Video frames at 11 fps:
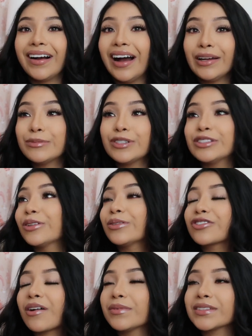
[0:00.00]
I'm just so
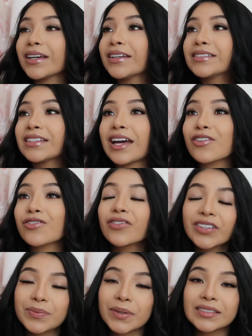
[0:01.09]
traumatized, and I don't know
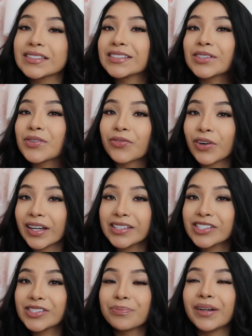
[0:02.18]
if it's because it's still
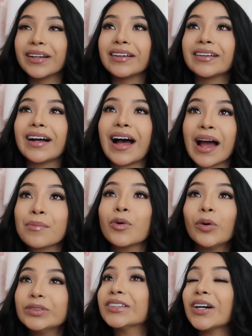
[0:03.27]
fresh, but I'm
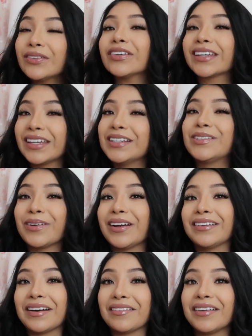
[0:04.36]
holding off on kids
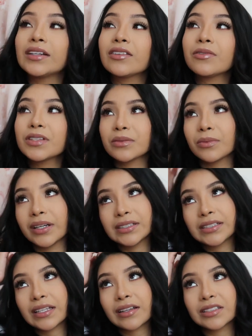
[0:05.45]
right now. Another reason why I
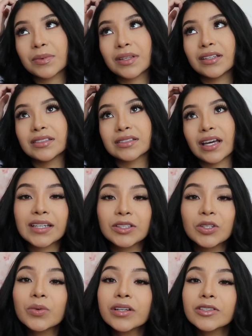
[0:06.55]
see that is because I
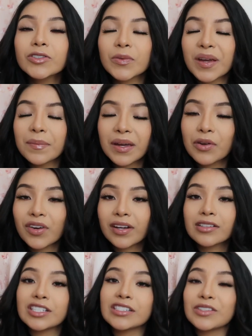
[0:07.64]
do want to enjoy my baby right
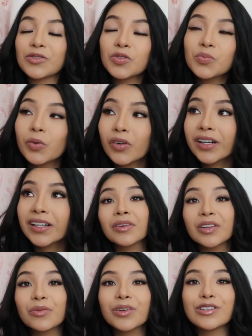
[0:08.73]
now. She's a newborn. I
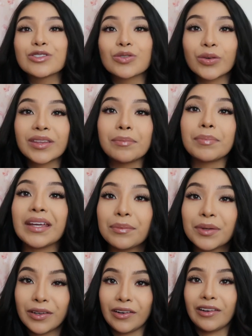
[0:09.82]
really want to enjoy the
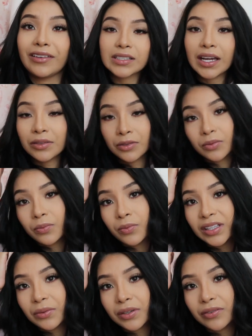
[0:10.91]
baby hairs. I do
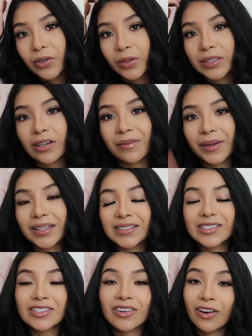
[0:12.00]
really want to focus all my
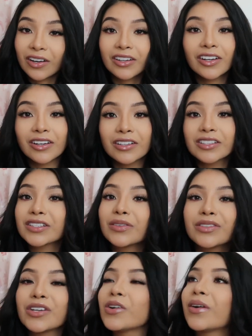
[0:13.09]
attention on her. So
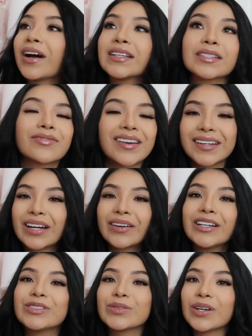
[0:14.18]
no, as of right now,
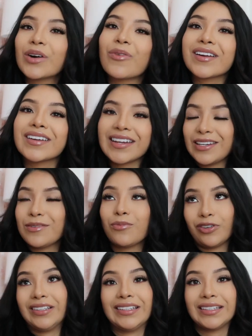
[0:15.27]
I do not want any
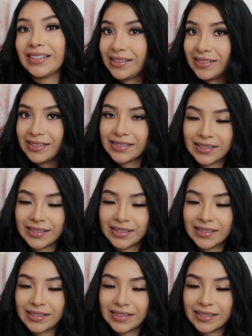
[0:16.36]
more kids.